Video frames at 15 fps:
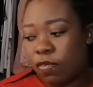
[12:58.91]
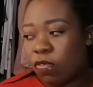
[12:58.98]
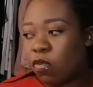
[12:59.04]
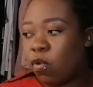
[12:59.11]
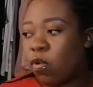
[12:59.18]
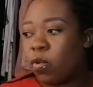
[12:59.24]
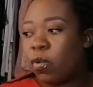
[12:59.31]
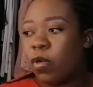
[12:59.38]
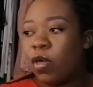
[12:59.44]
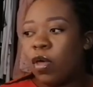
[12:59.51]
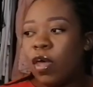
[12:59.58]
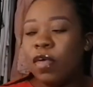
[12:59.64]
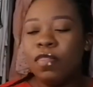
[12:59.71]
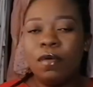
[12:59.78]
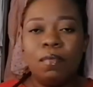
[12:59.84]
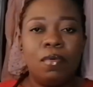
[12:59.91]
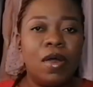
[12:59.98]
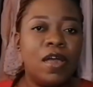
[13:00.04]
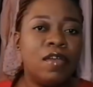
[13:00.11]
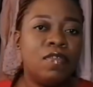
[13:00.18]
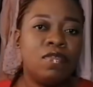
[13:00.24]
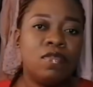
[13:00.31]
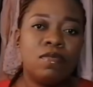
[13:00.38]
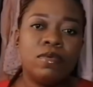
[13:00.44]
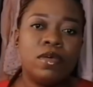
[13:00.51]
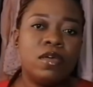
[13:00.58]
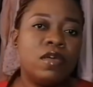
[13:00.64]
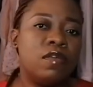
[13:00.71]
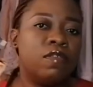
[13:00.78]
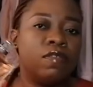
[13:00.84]
So, and the price to
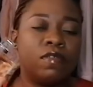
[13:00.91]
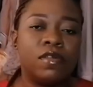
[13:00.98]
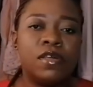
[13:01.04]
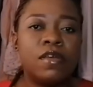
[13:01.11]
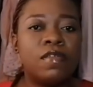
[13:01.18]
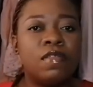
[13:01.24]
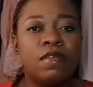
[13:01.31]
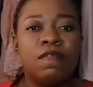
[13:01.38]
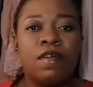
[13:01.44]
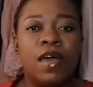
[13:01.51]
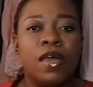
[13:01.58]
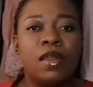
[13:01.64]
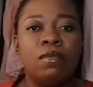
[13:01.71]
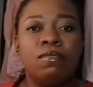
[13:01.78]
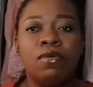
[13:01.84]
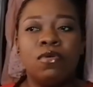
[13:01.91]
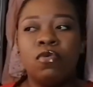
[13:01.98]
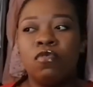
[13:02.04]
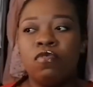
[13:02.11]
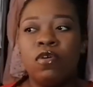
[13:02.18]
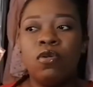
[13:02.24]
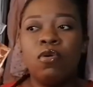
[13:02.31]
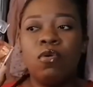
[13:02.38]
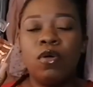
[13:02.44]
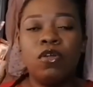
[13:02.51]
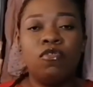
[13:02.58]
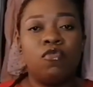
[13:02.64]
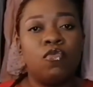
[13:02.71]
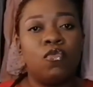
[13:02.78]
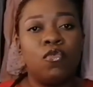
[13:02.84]
me is justified because you're not
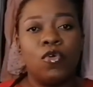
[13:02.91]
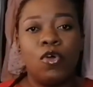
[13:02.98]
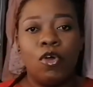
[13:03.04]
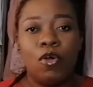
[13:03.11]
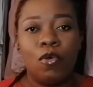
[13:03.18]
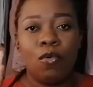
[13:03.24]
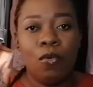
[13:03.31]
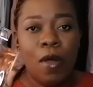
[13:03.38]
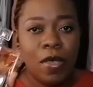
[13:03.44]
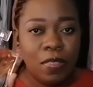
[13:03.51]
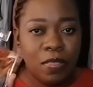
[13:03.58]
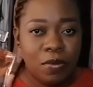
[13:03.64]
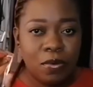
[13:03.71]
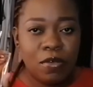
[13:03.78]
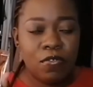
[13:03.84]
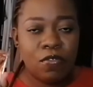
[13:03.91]
going to run through